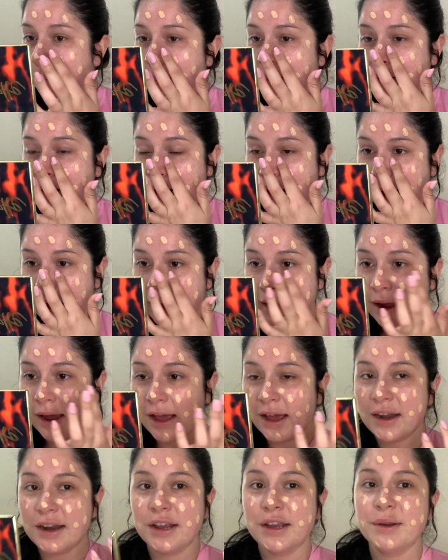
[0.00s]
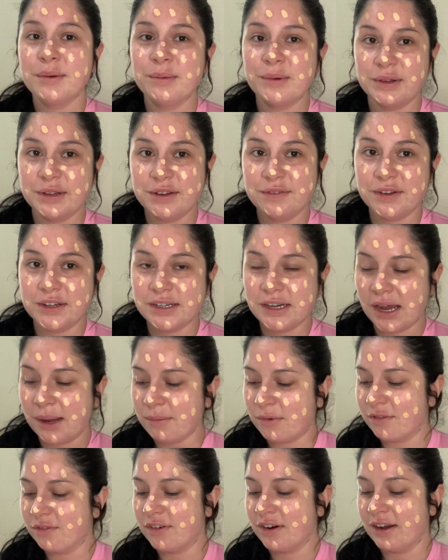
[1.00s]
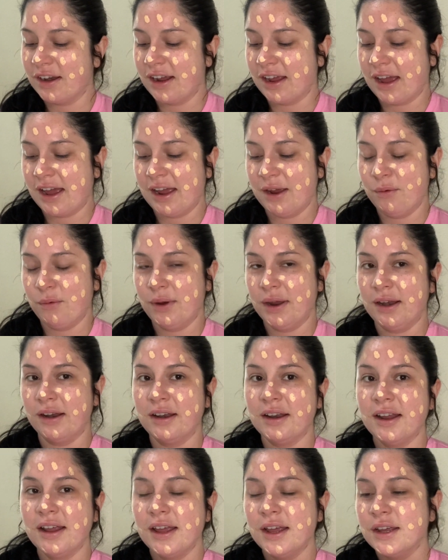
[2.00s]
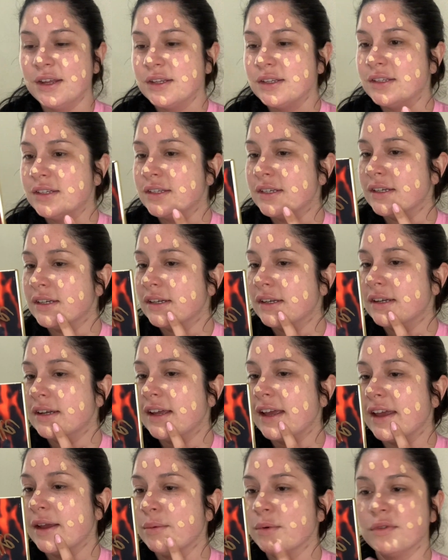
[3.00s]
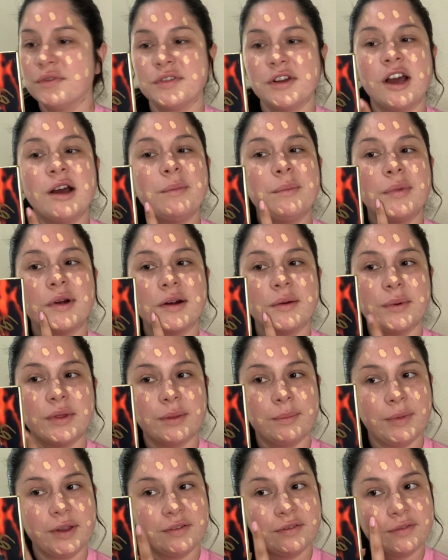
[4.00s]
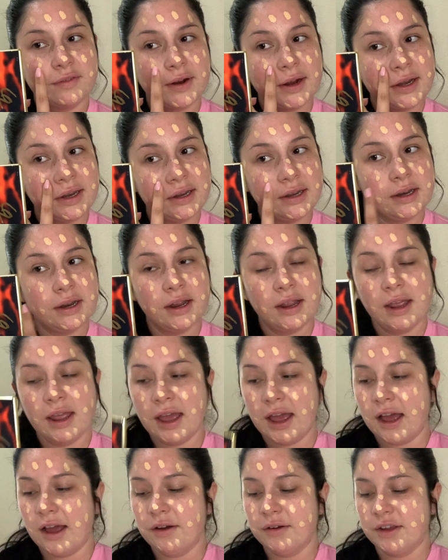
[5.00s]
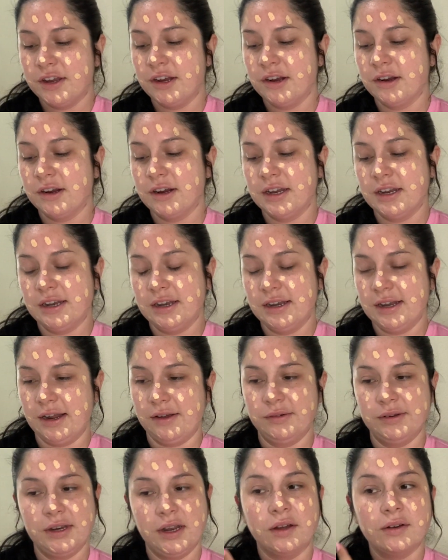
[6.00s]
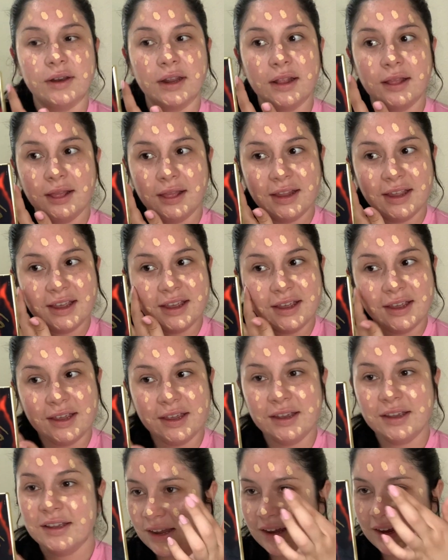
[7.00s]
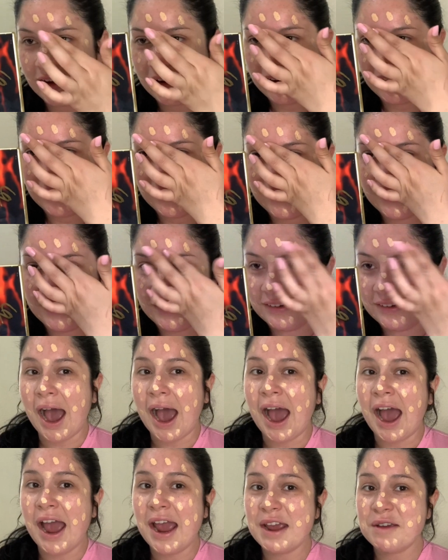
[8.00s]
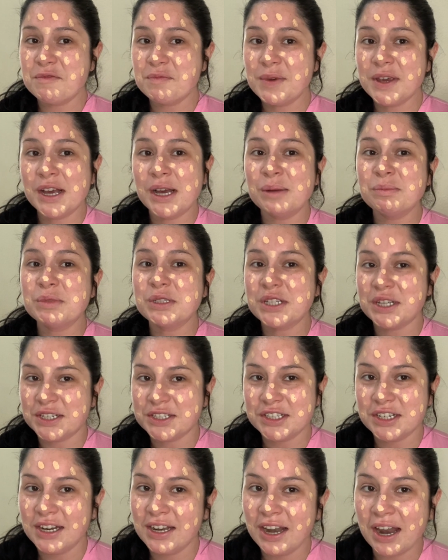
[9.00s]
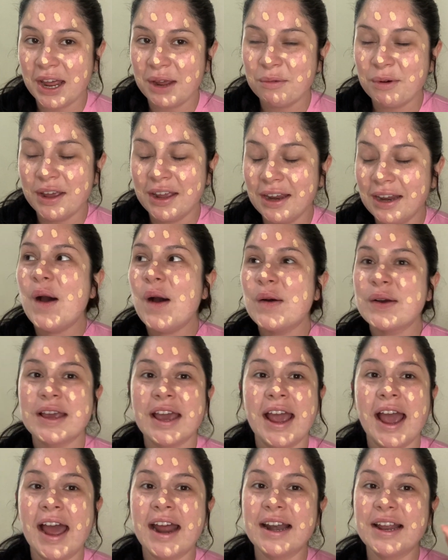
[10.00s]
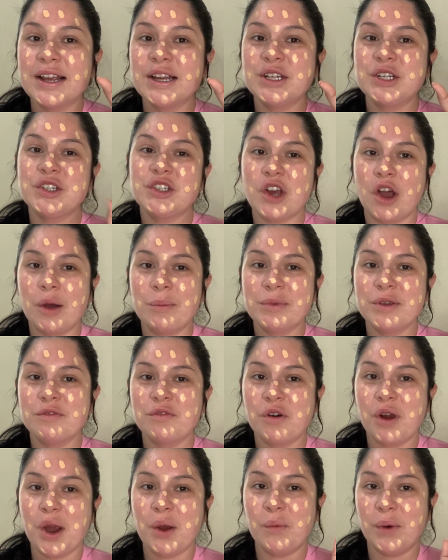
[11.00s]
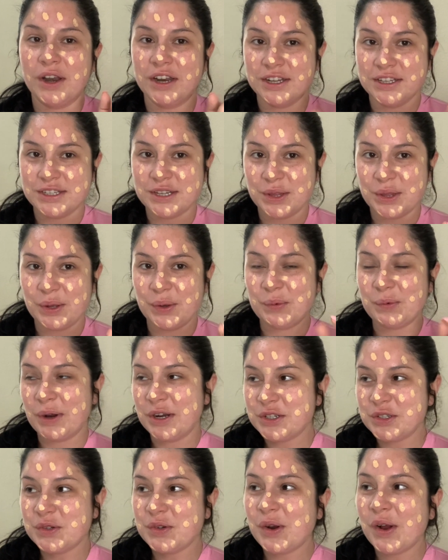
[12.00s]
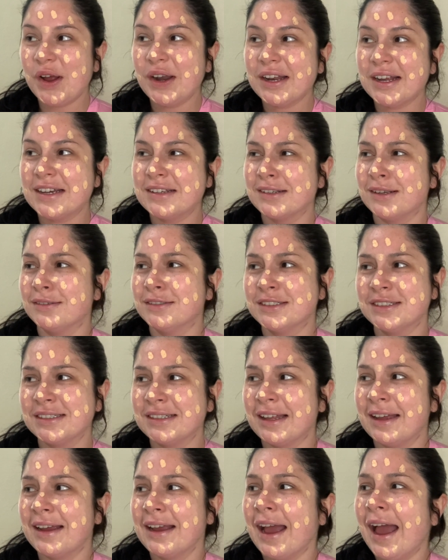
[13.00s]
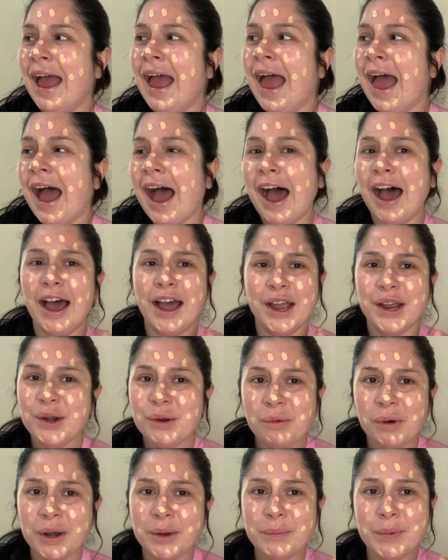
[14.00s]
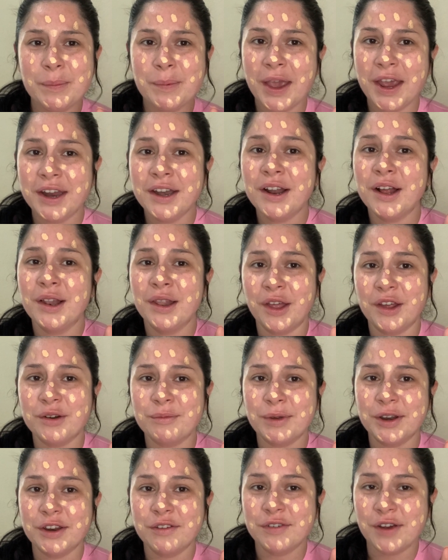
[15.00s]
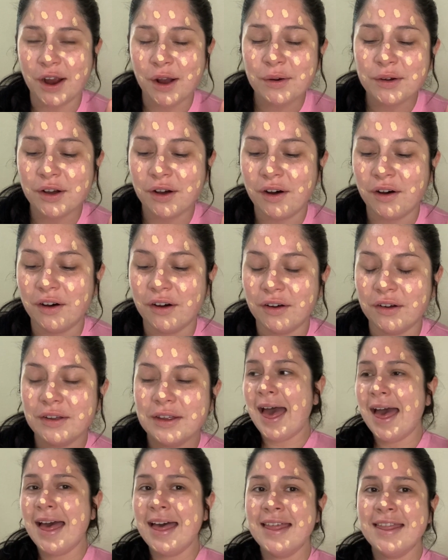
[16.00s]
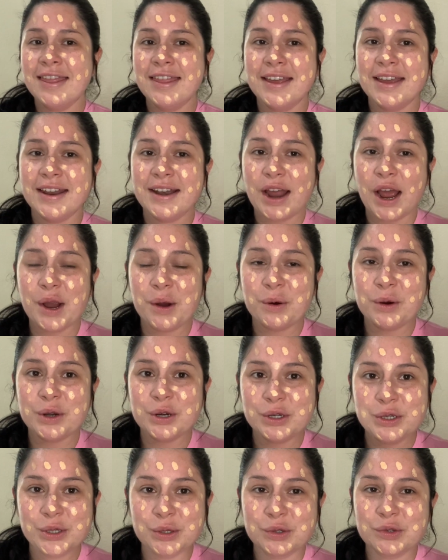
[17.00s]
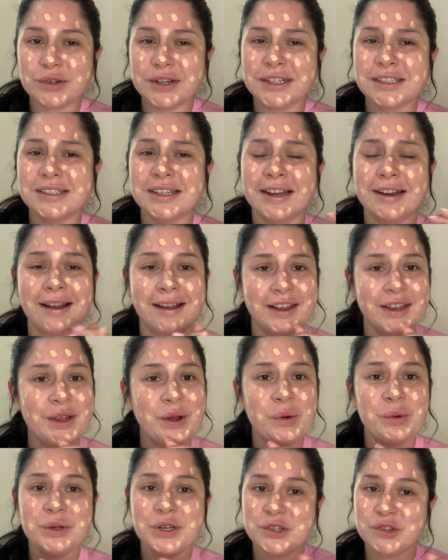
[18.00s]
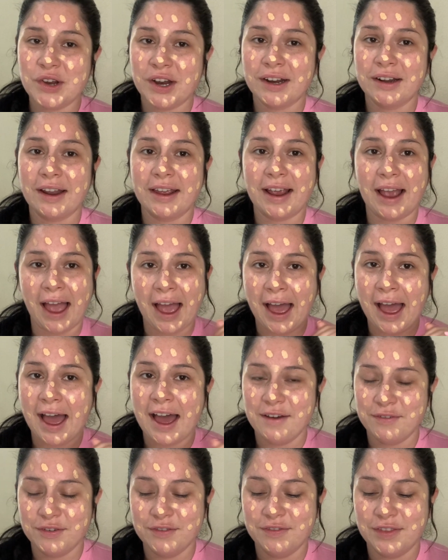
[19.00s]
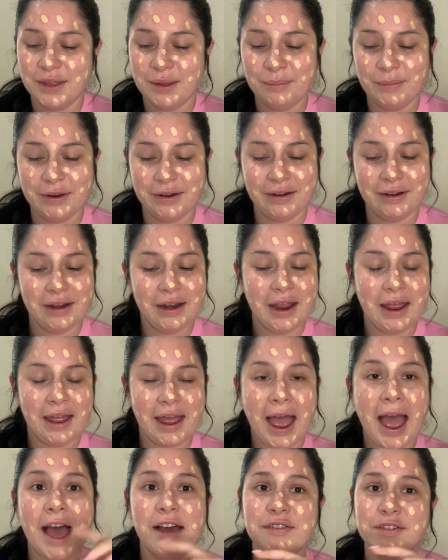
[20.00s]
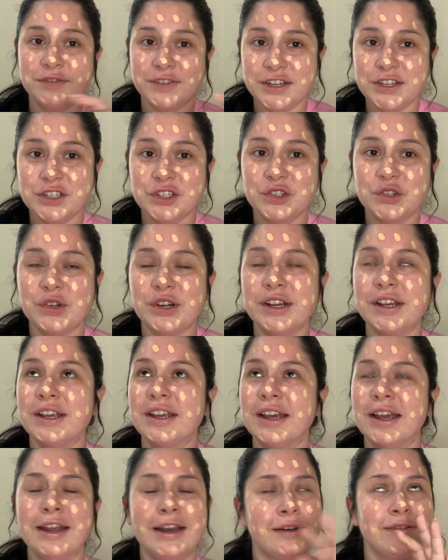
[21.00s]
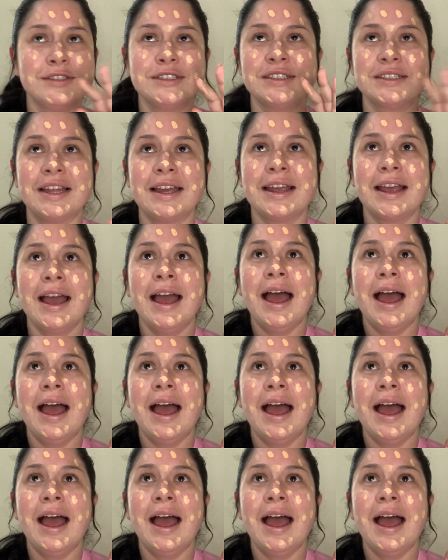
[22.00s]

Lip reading: But I had a really fun time on Friday. I went to a rooftop bar with my friend out here in downtown LA, and I've become such a lightweight. Okay, I had like a shot before I went into the restaurant because I was just like, I don't want to be paying a lot of money for alcohol. And then I ordered 2 drinks and I only drank like half of them and half of each drink, and I was just like,